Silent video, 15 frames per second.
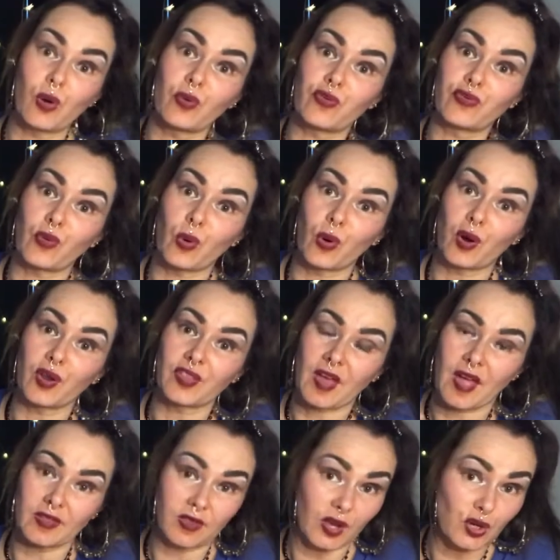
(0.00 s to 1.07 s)
forth
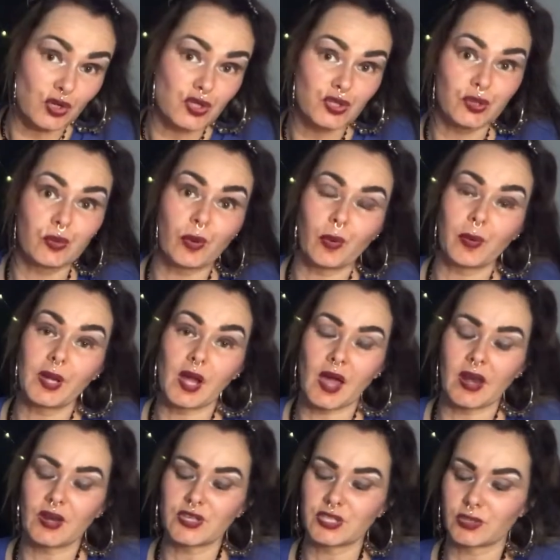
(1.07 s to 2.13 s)
and like do what we
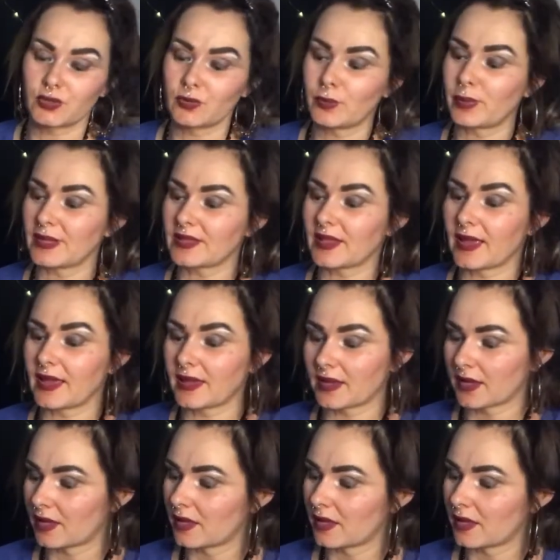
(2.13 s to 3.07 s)
gotta do, but like